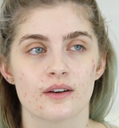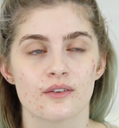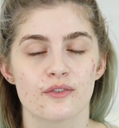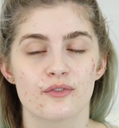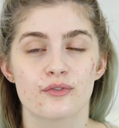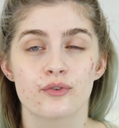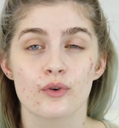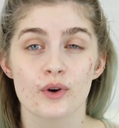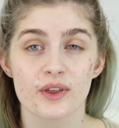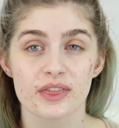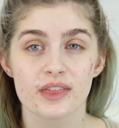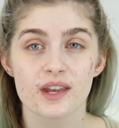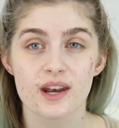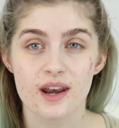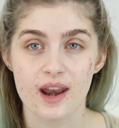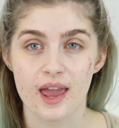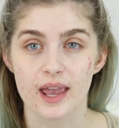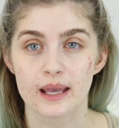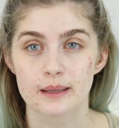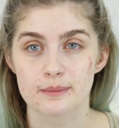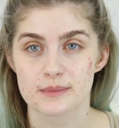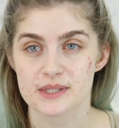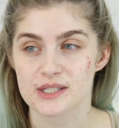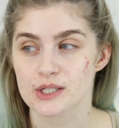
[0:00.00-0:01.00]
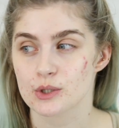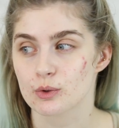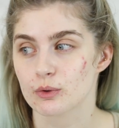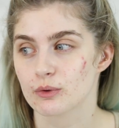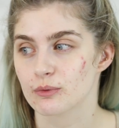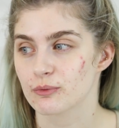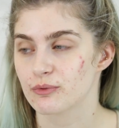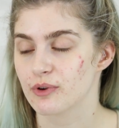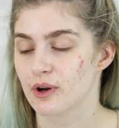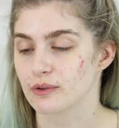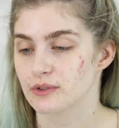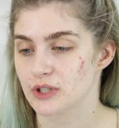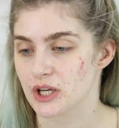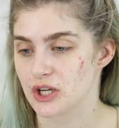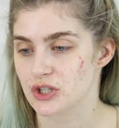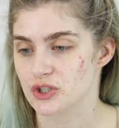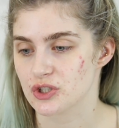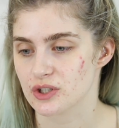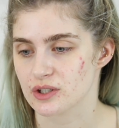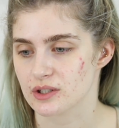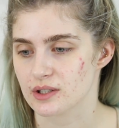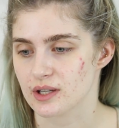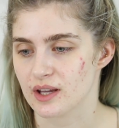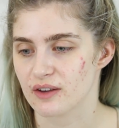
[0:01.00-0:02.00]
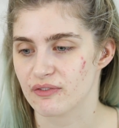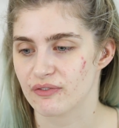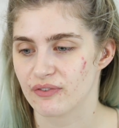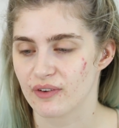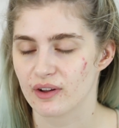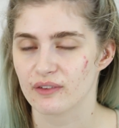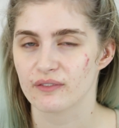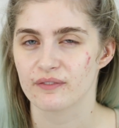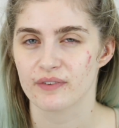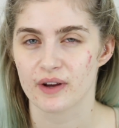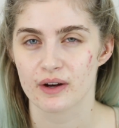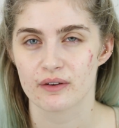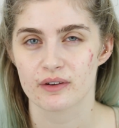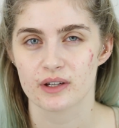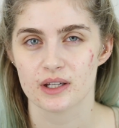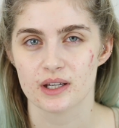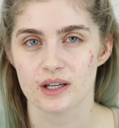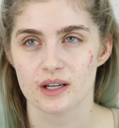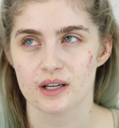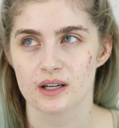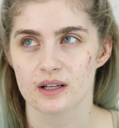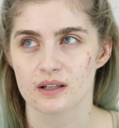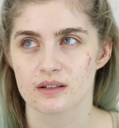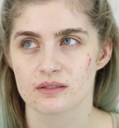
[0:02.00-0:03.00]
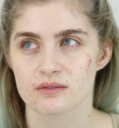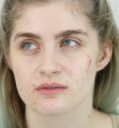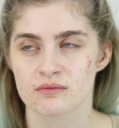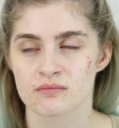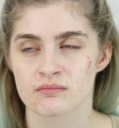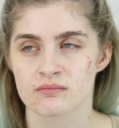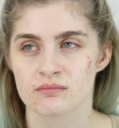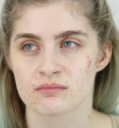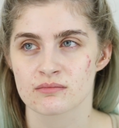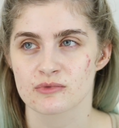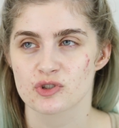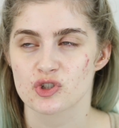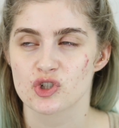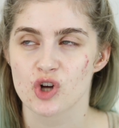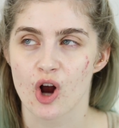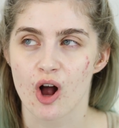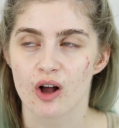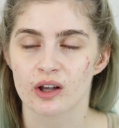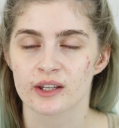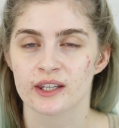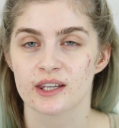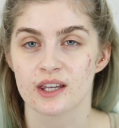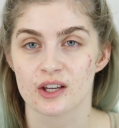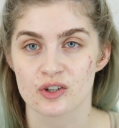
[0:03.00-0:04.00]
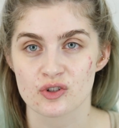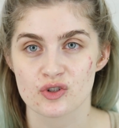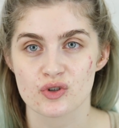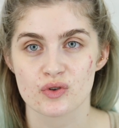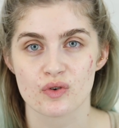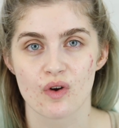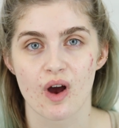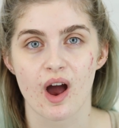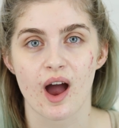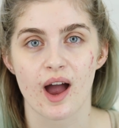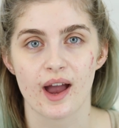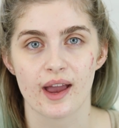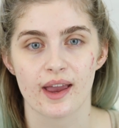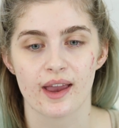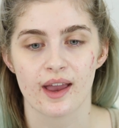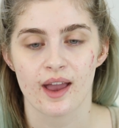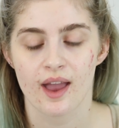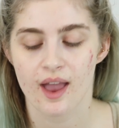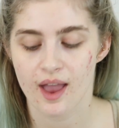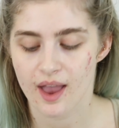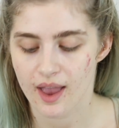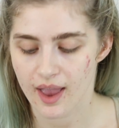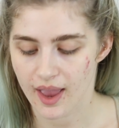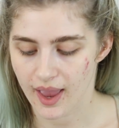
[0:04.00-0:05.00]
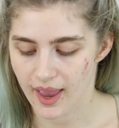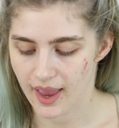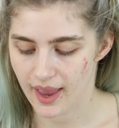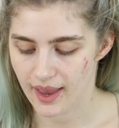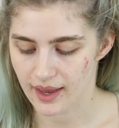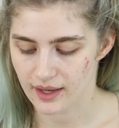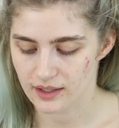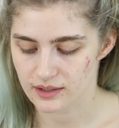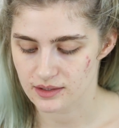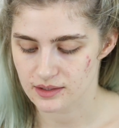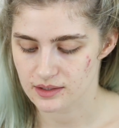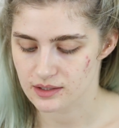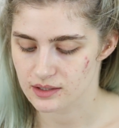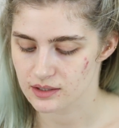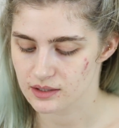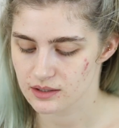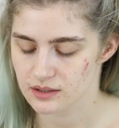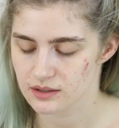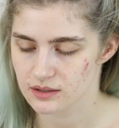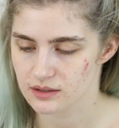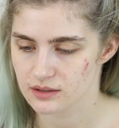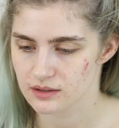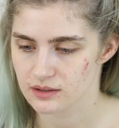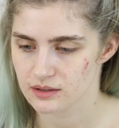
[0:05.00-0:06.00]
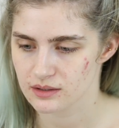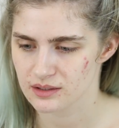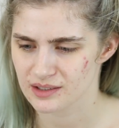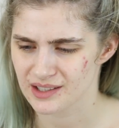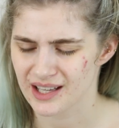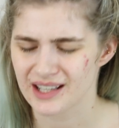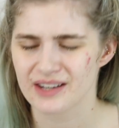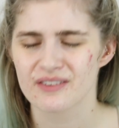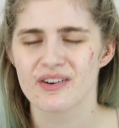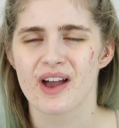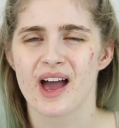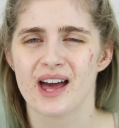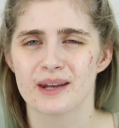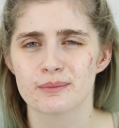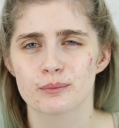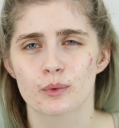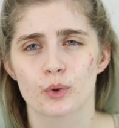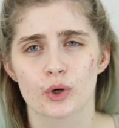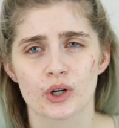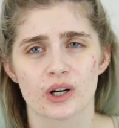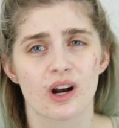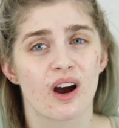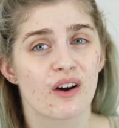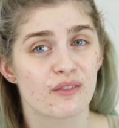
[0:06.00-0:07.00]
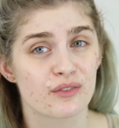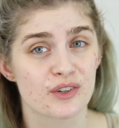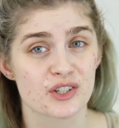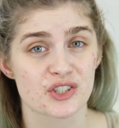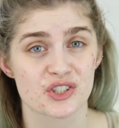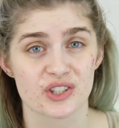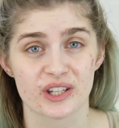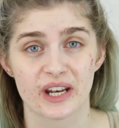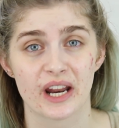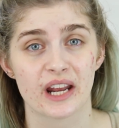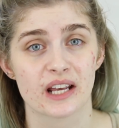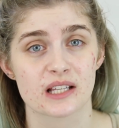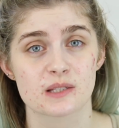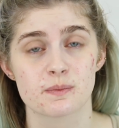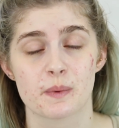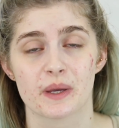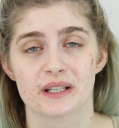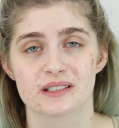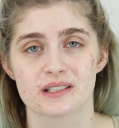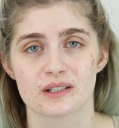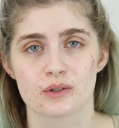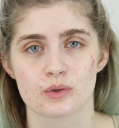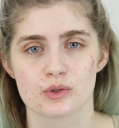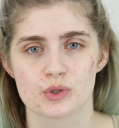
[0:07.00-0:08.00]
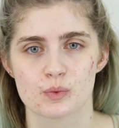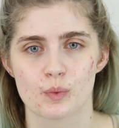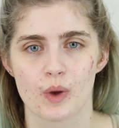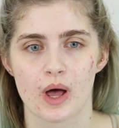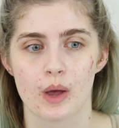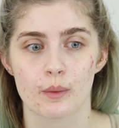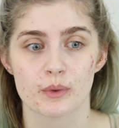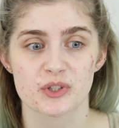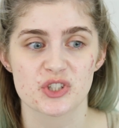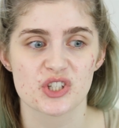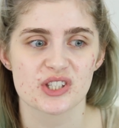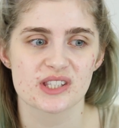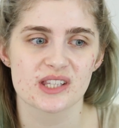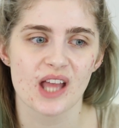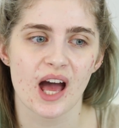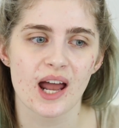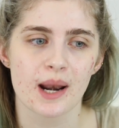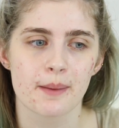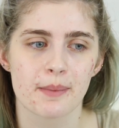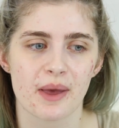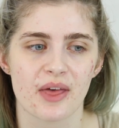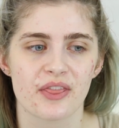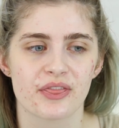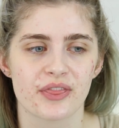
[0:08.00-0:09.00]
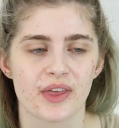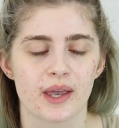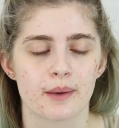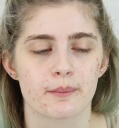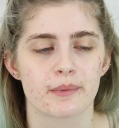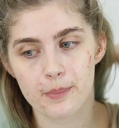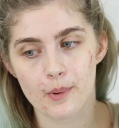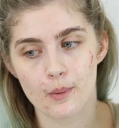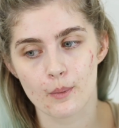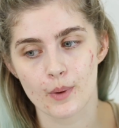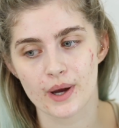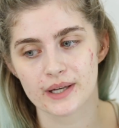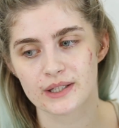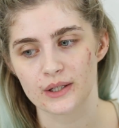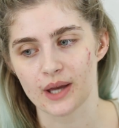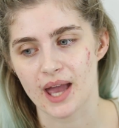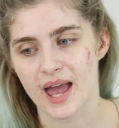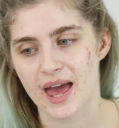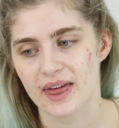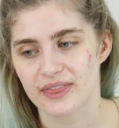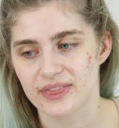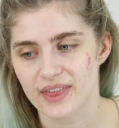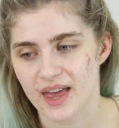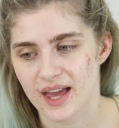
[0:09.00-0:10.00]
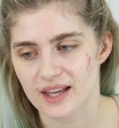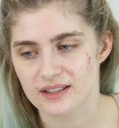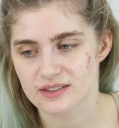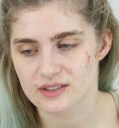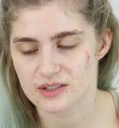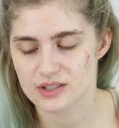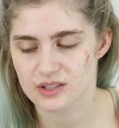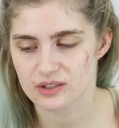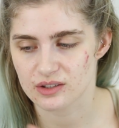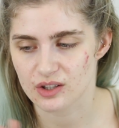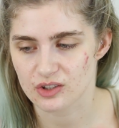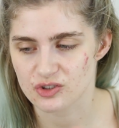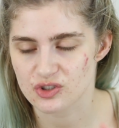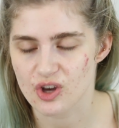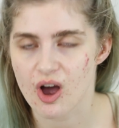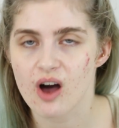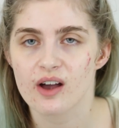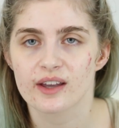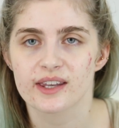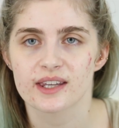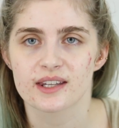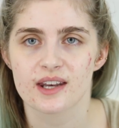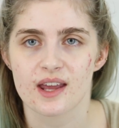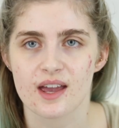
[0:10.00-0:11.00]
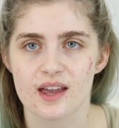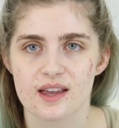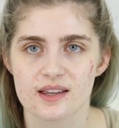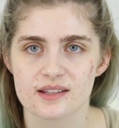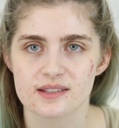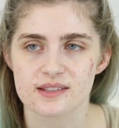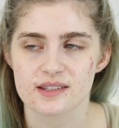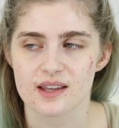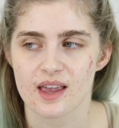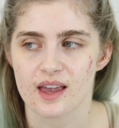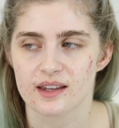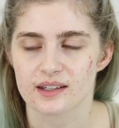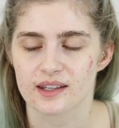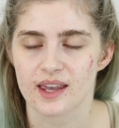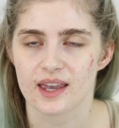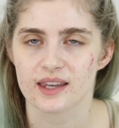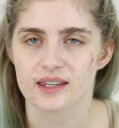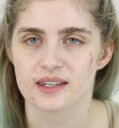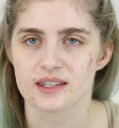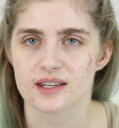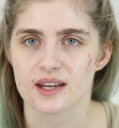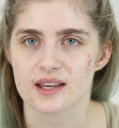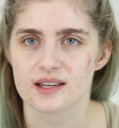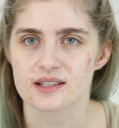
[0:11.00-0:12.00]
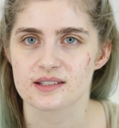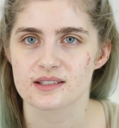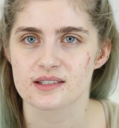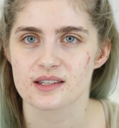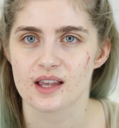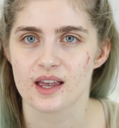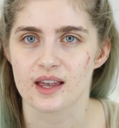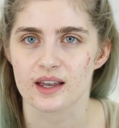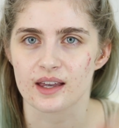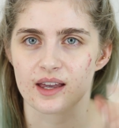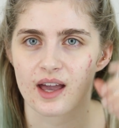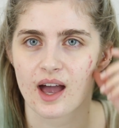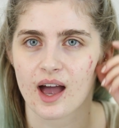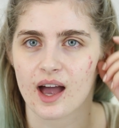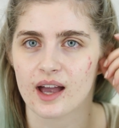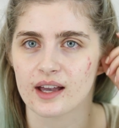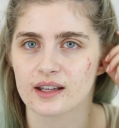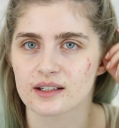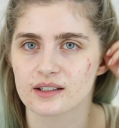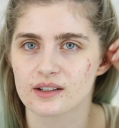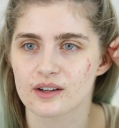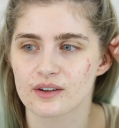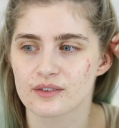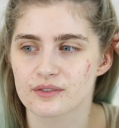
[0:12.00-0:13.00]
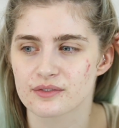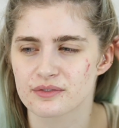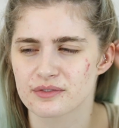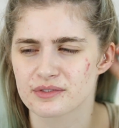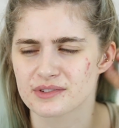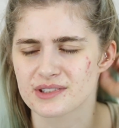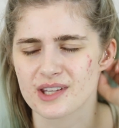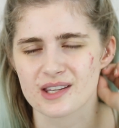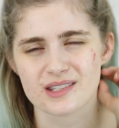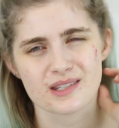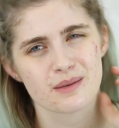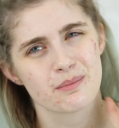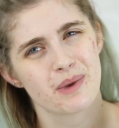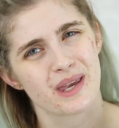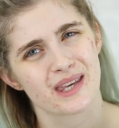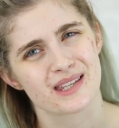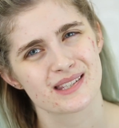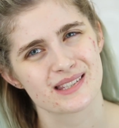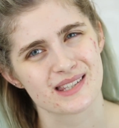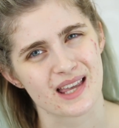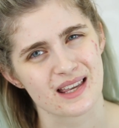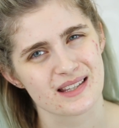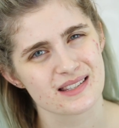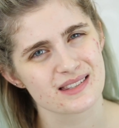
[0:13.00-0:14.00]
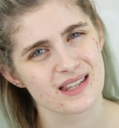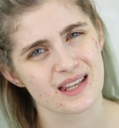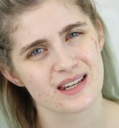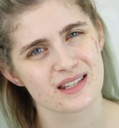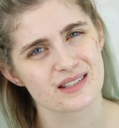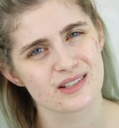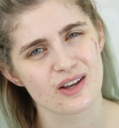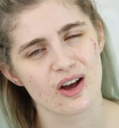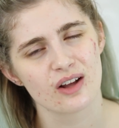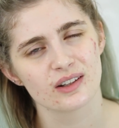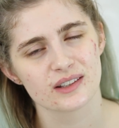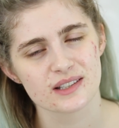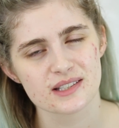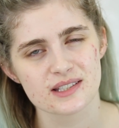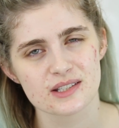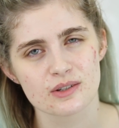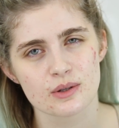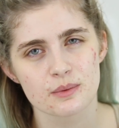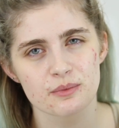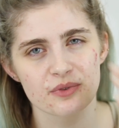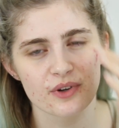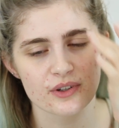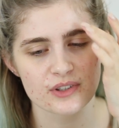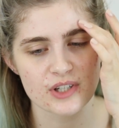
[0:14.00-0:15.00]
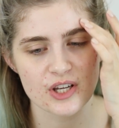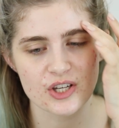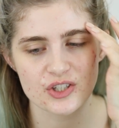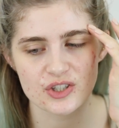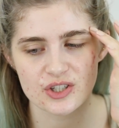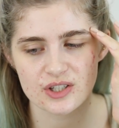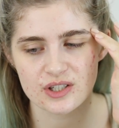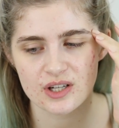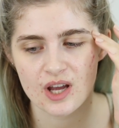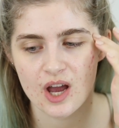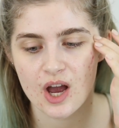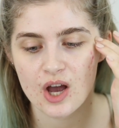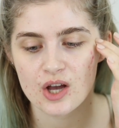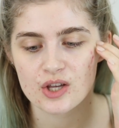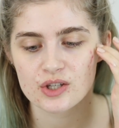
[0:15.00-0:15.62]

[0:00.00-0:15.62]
for the name serum foundation, it felt very chalky and dry and kind of had more coverage than I expected as well, which is not a bad thing. But when you add that to the chalkiness and cakiness, it kind of doesn't make sense that it's called a serum foundation.